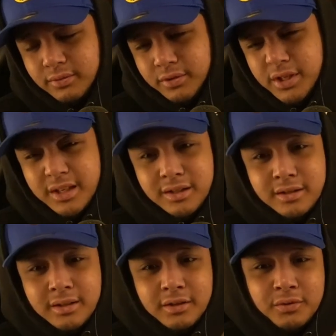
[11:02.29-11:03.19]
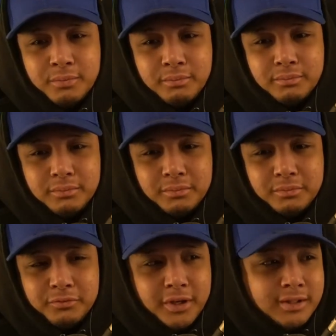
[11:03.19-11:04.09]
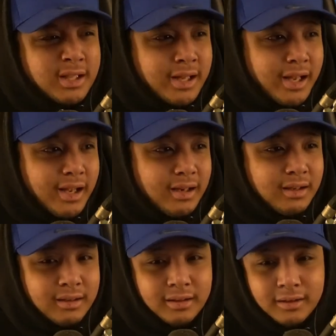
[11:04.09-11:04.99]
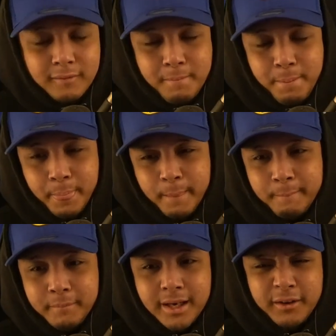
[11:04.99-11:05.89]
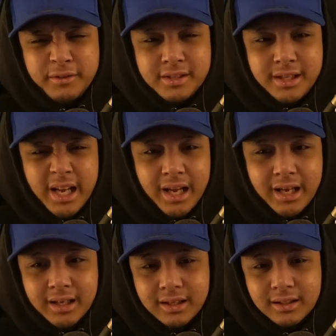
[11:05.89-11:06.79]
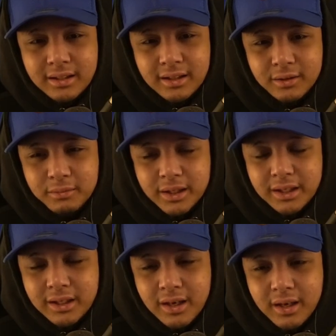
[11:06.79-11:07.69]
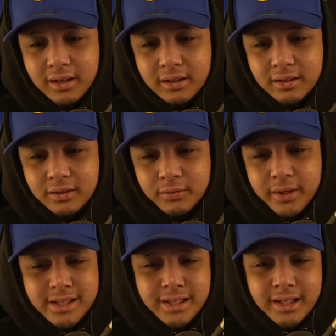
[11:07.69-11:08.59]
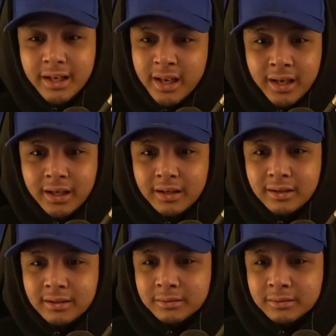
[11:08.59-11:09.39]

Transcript: she's still fucked in the head? But Alpha's dead! Oh my god, dude. When is it gonna end?